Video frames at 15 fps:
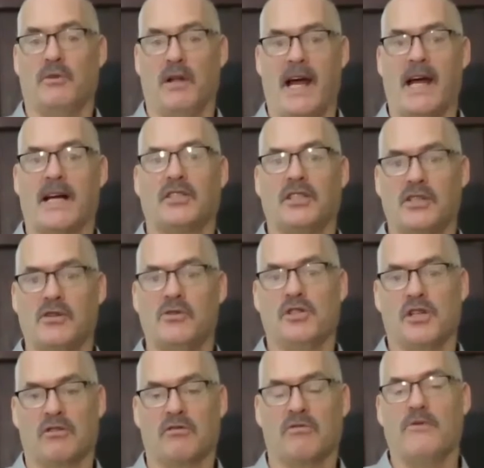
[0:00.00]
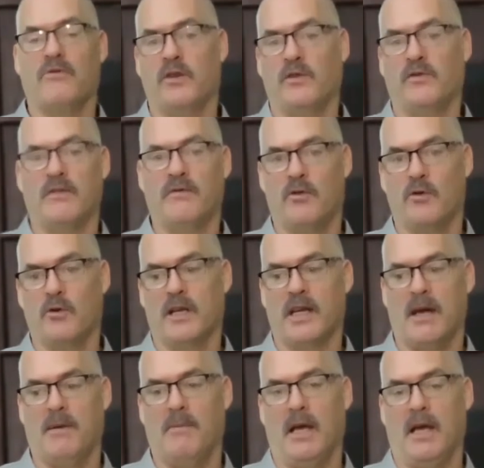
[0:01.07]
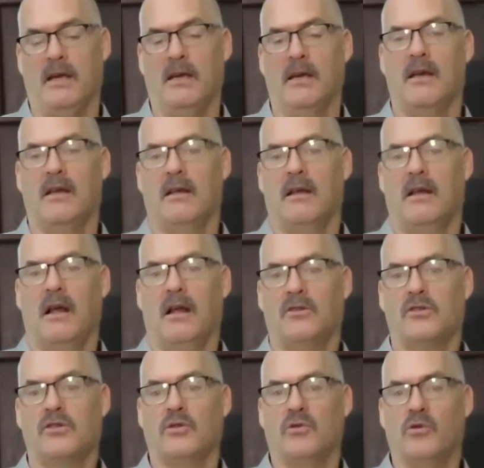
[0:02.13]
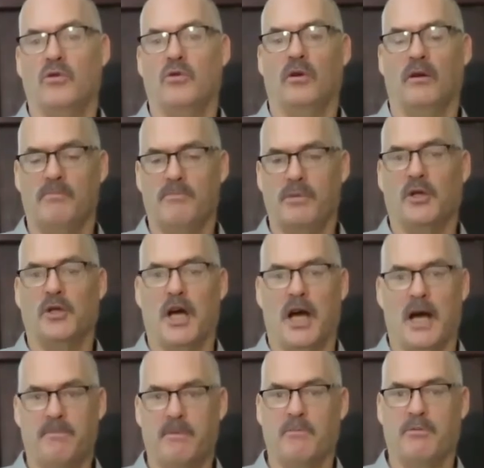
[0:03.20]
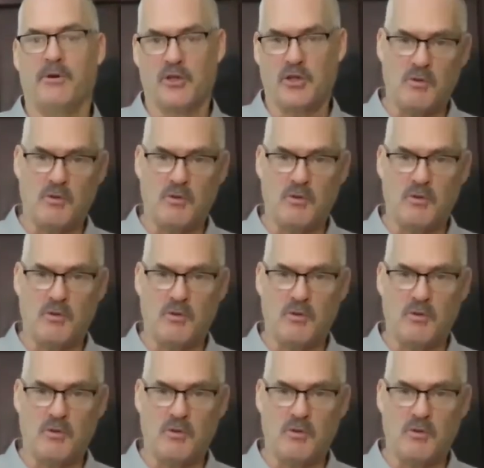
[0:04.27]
will actually use a 354 Hemi to build up and put a